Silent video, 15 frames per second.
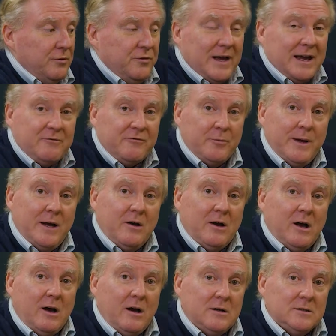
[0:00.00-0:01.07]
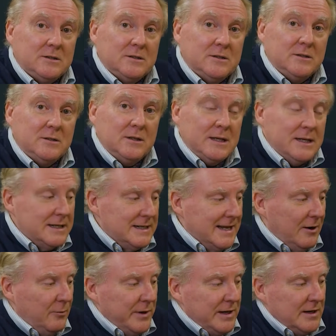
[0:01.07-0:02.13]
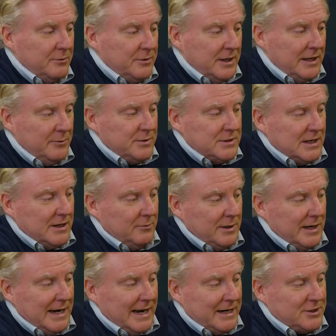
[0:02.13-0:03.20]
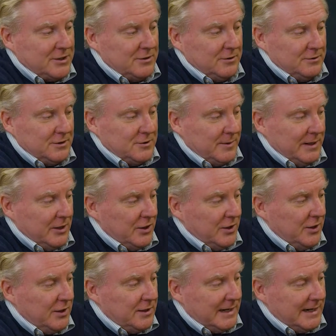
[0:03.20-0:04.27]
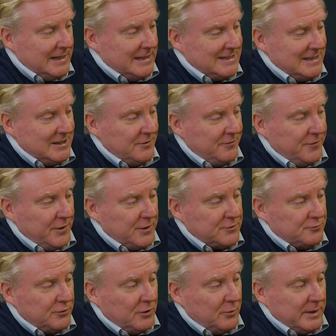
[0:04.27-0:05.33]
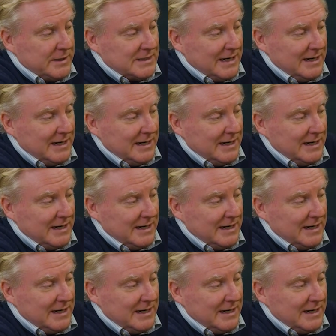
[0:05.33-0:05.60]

of that from our card. Now we know that he was killed in action on the 23rd and he's in the 1st Royal West